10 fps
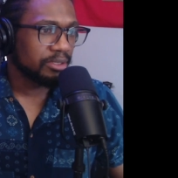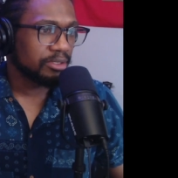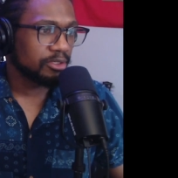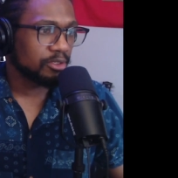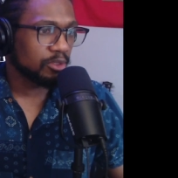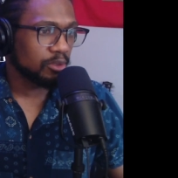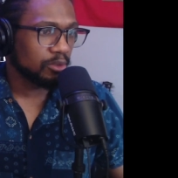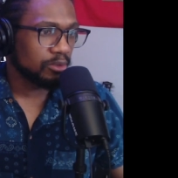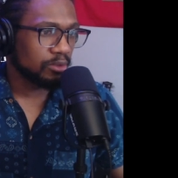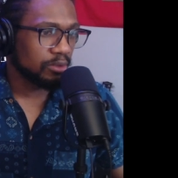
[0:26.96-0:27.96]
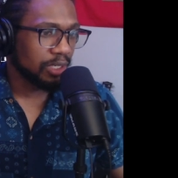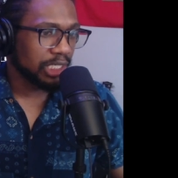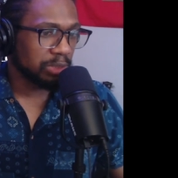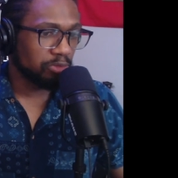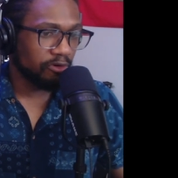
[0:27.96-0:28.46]
so
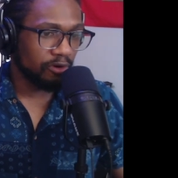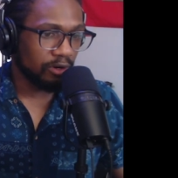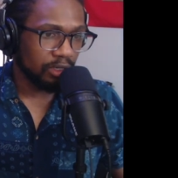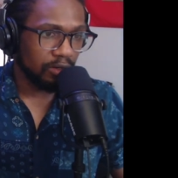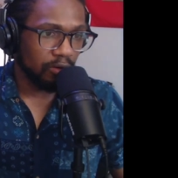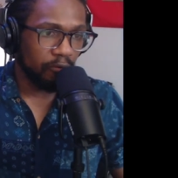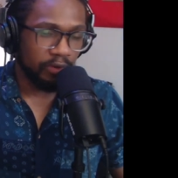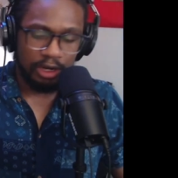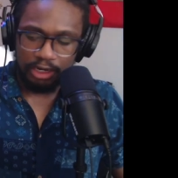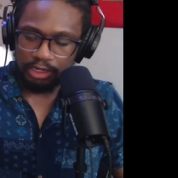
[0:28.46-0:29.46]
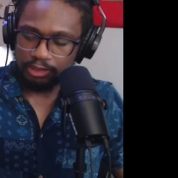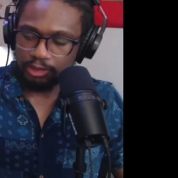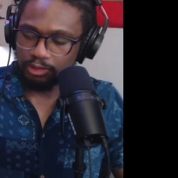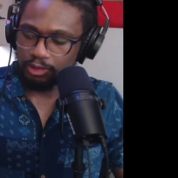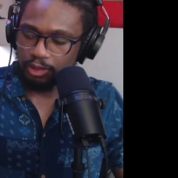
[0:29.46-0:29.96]
let's move on we're going
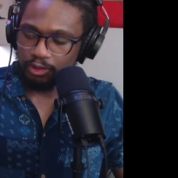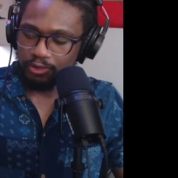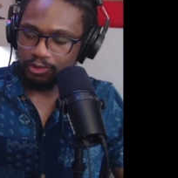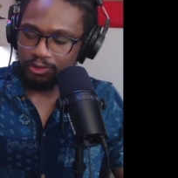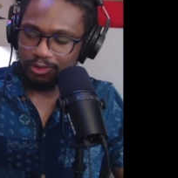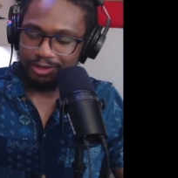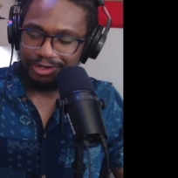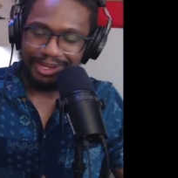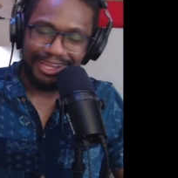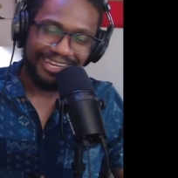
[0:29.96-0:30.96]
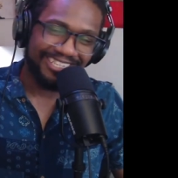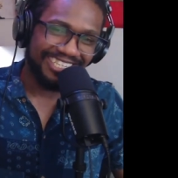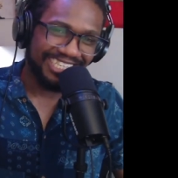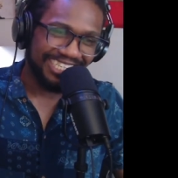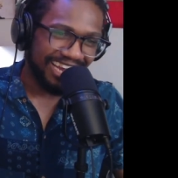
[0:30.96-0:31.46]
to go to the next
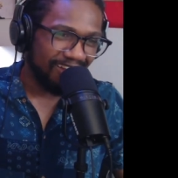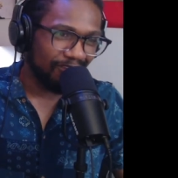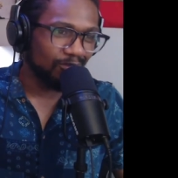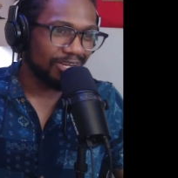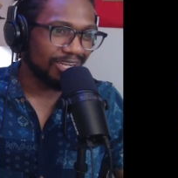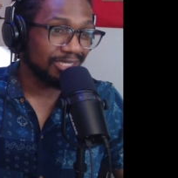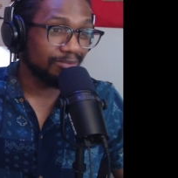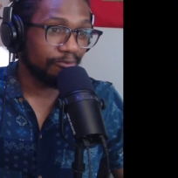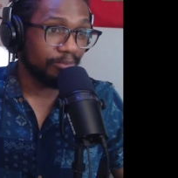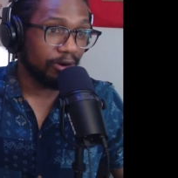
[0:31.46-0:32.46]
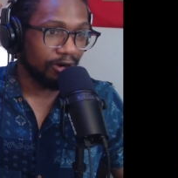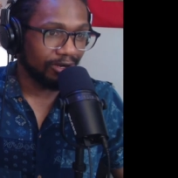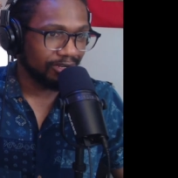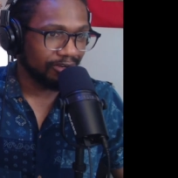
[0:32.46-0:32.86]
cha- the next part